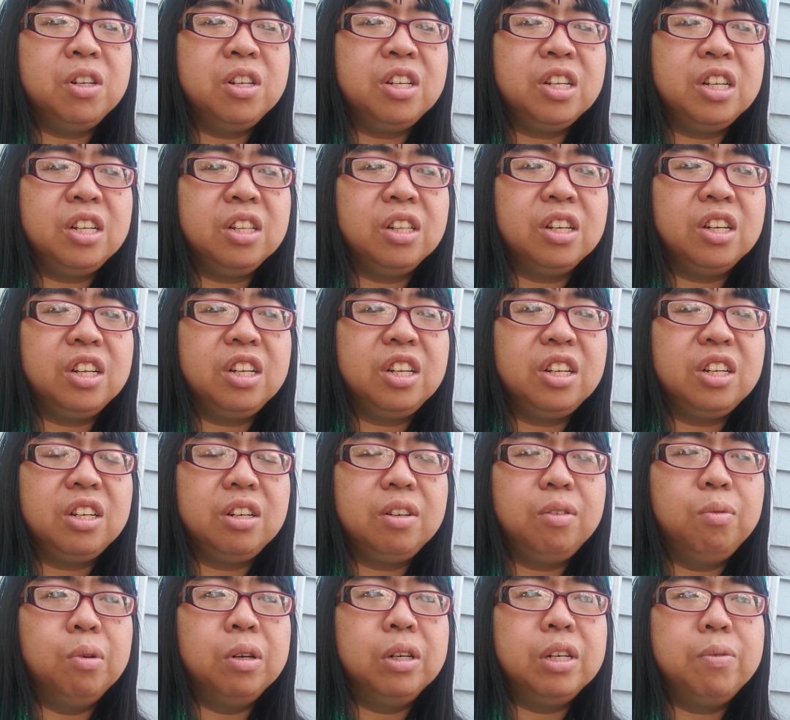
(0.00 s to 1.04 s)
day like
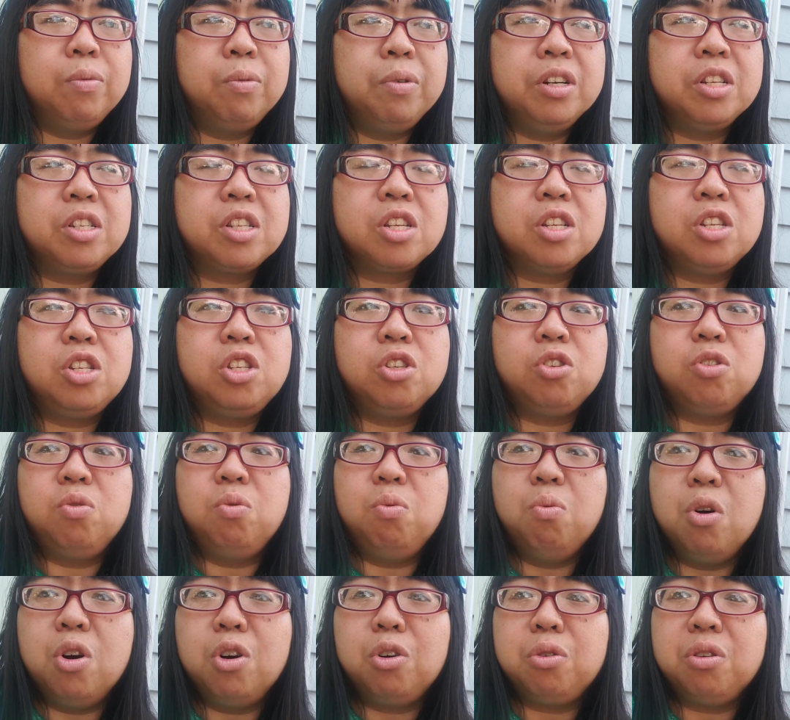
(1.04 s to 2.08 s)
what is considered
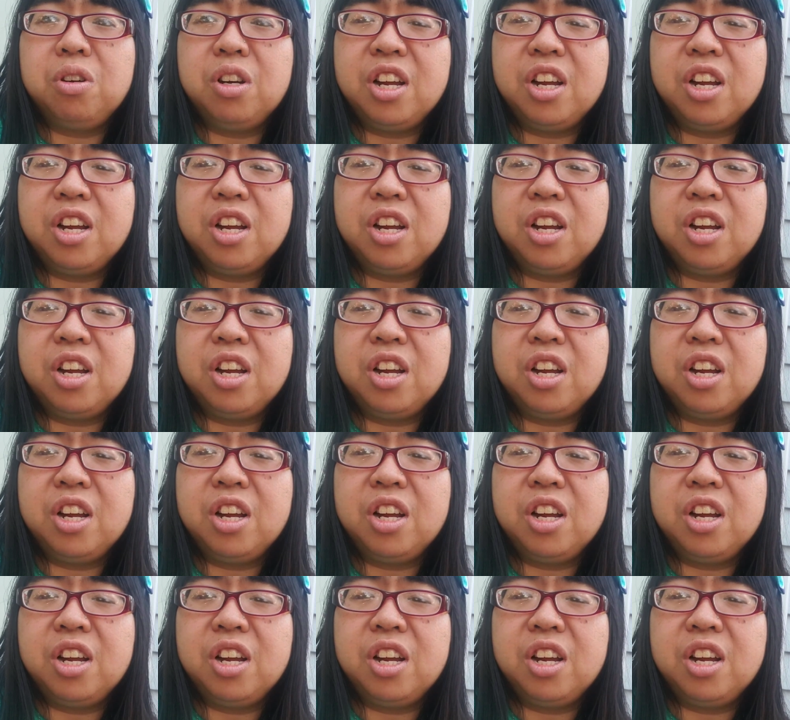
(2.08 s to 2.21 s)
woke